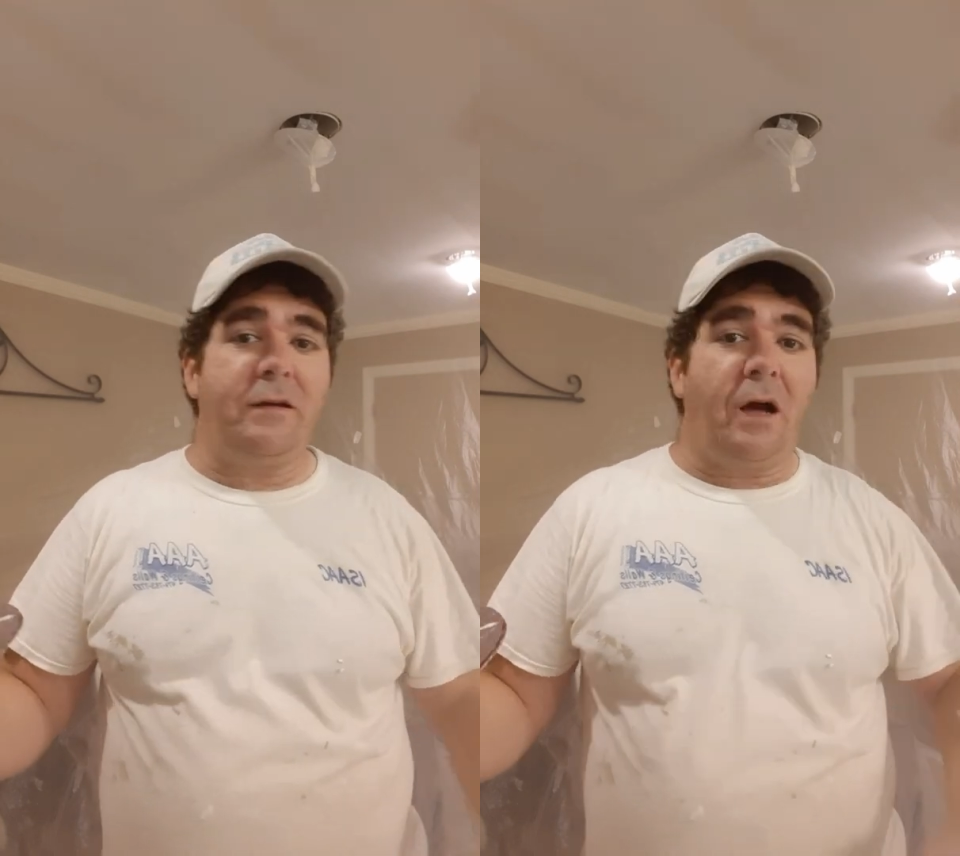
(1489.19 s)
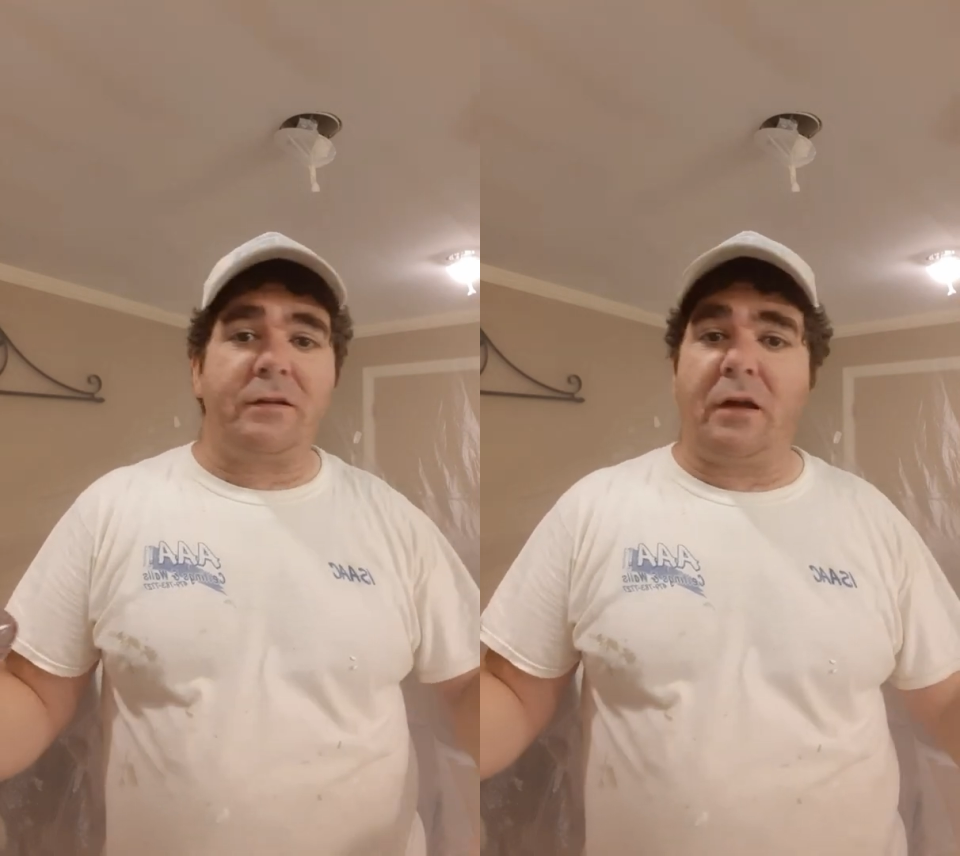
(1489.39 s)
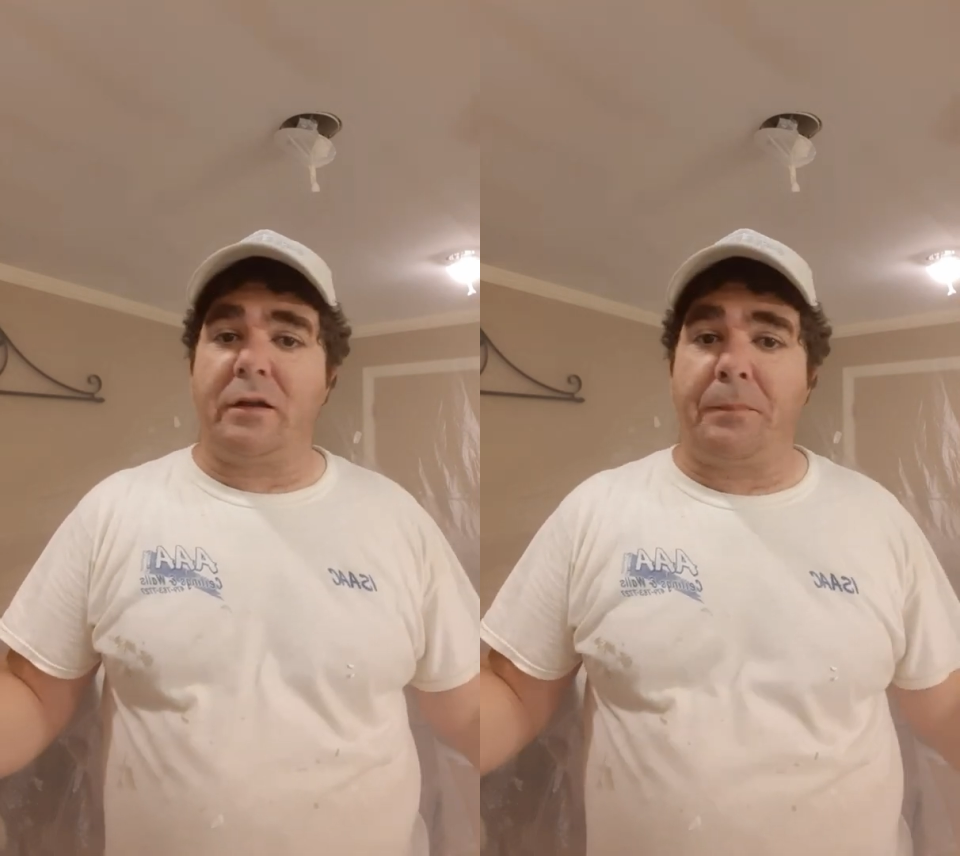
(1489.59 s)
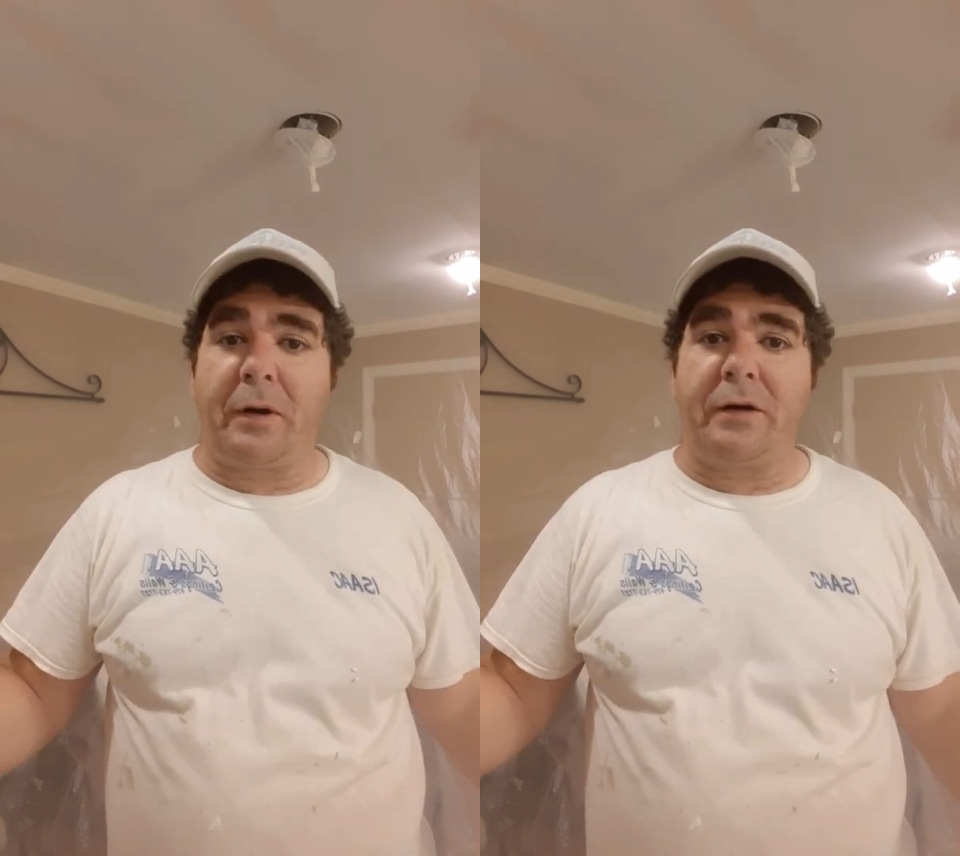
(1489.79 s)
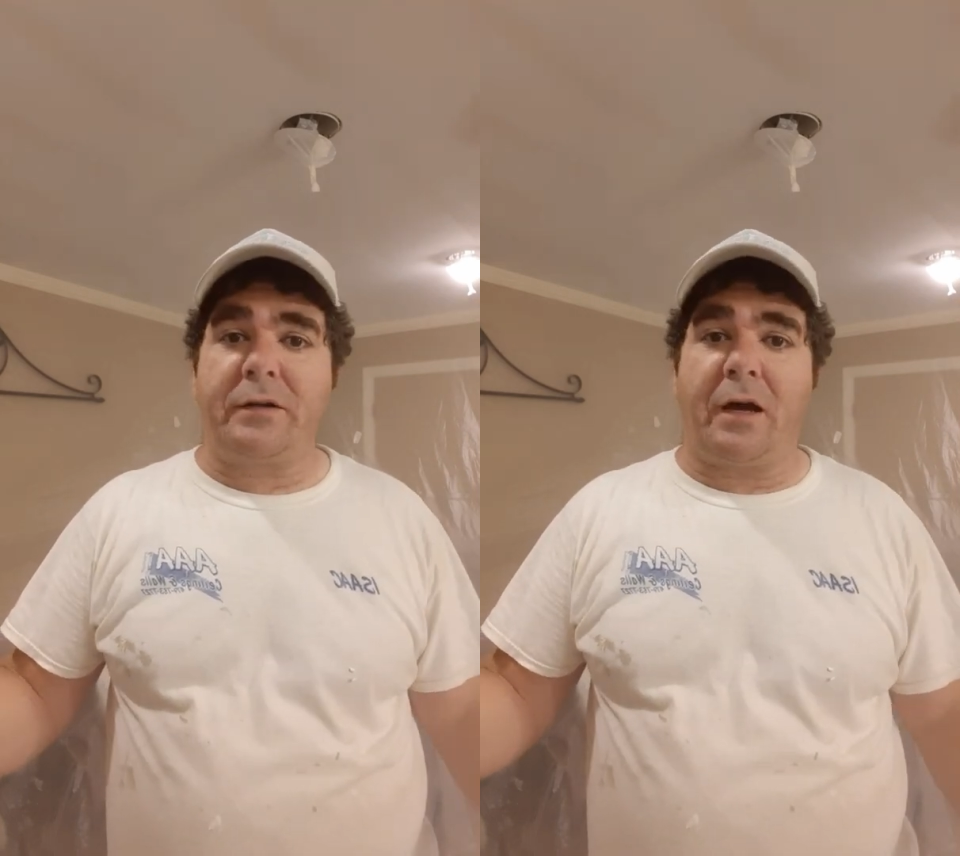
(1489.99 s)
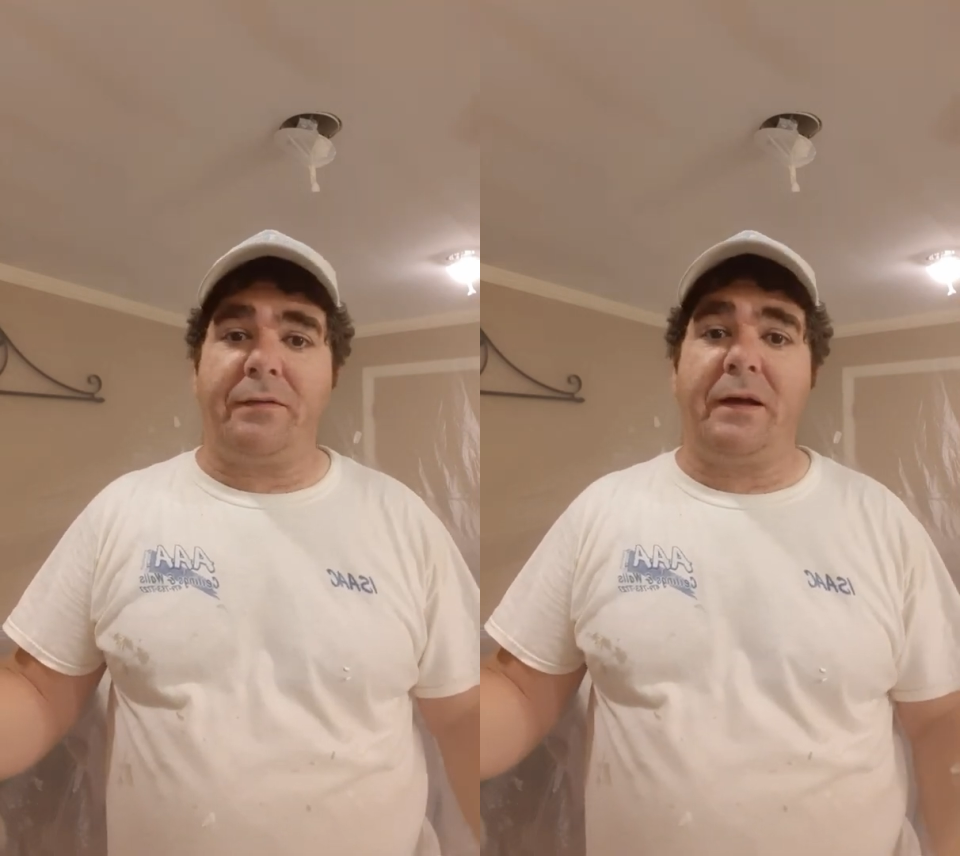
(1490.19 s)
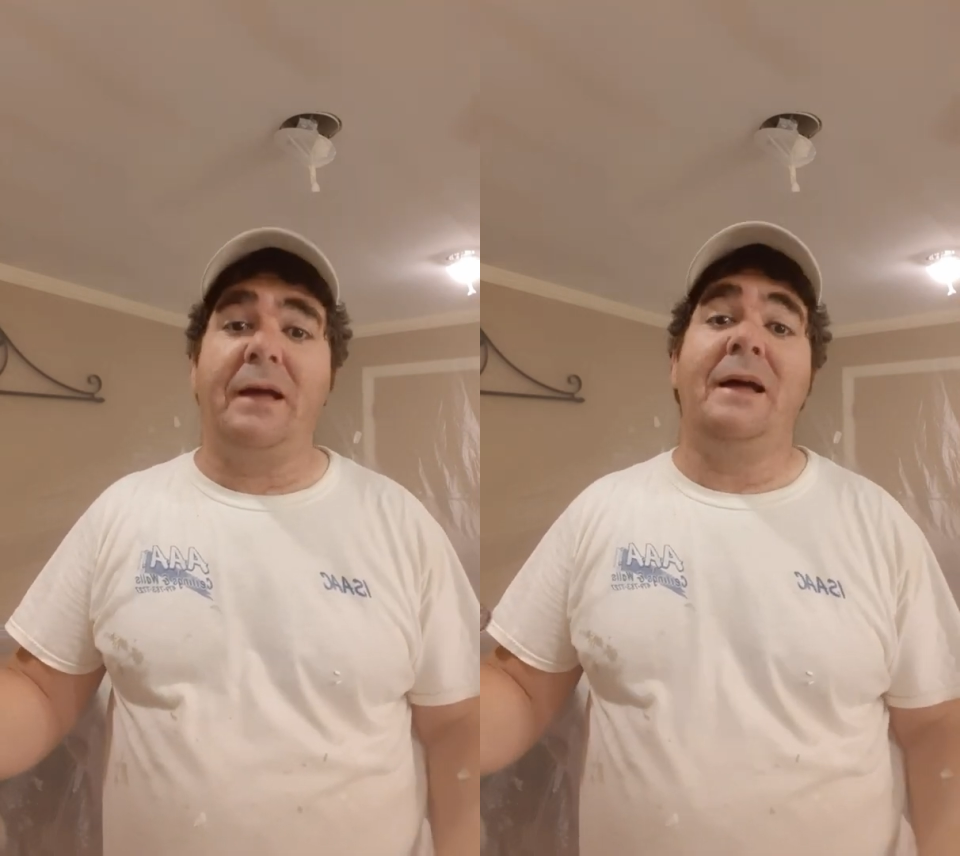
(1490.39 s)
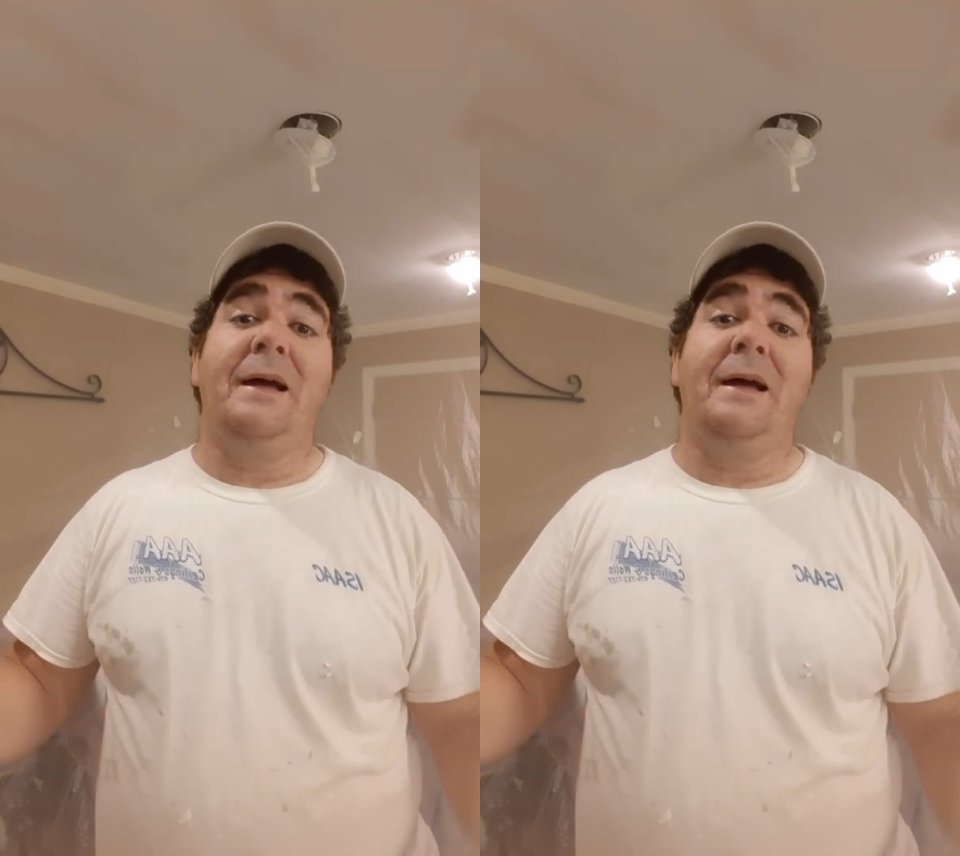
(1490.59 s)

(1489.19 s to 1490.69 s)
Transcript: knocked all the burrs off.